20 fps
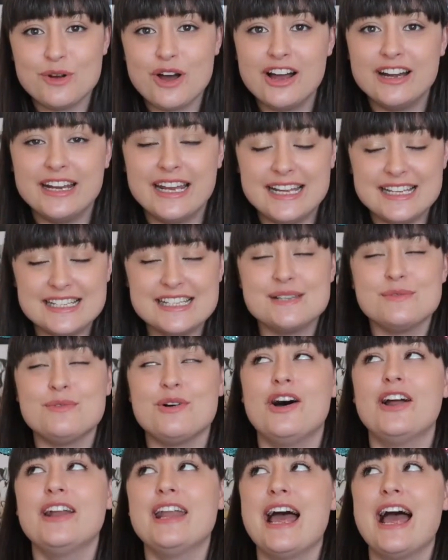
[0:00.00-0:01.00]
one is the
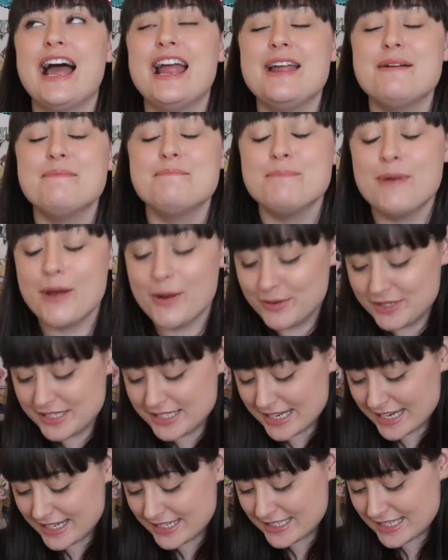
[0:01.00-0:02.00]
one i am
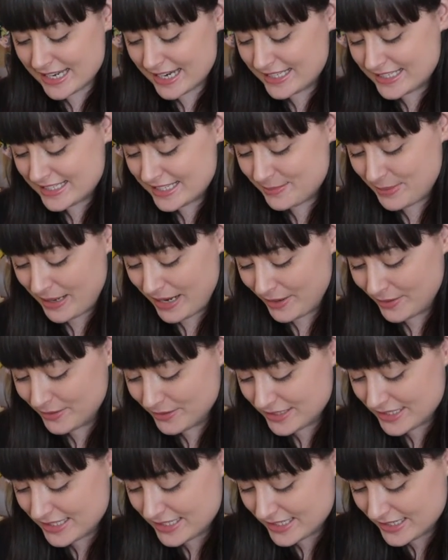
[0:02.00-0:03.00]
most excited
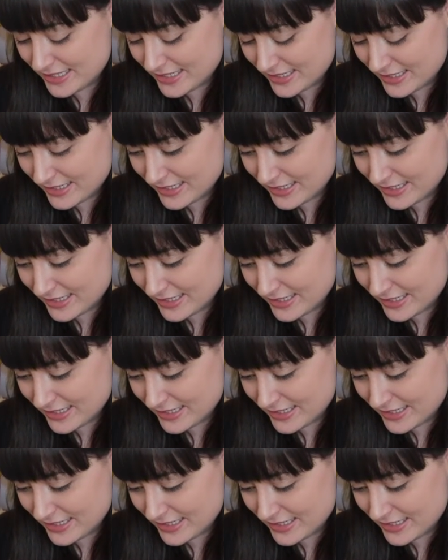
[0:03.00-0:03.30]
about